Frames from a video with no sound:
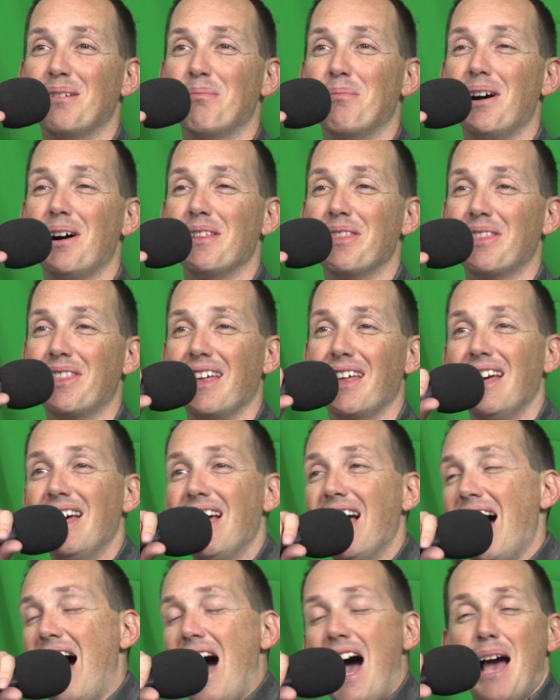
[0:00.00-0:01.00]
the month.
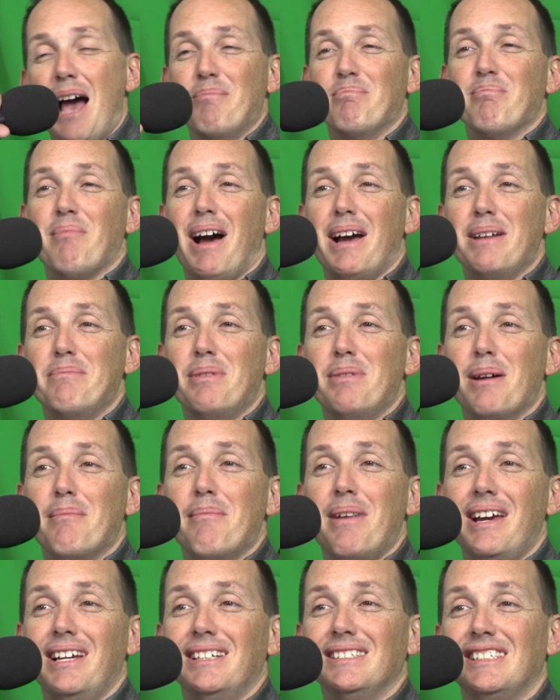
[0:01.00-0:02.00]
I'd be
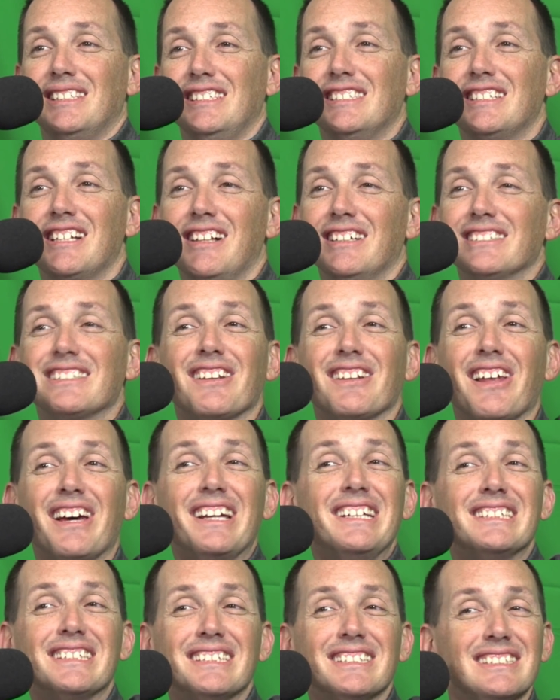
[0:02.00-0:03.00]
amazed he still has a
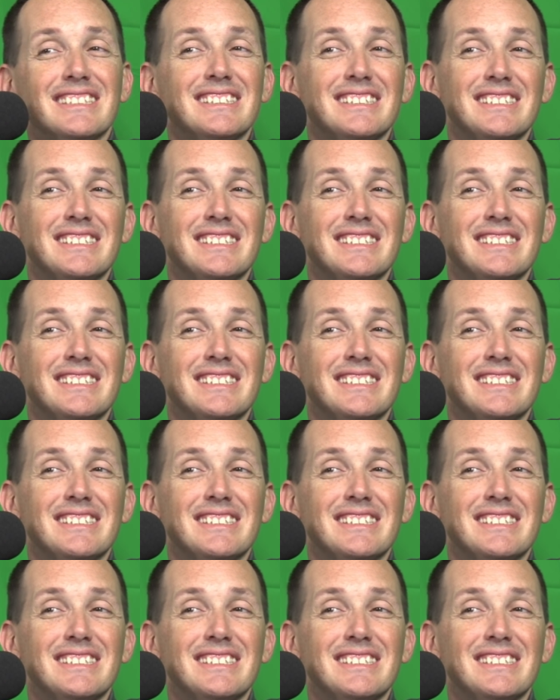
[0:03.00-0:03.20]
license.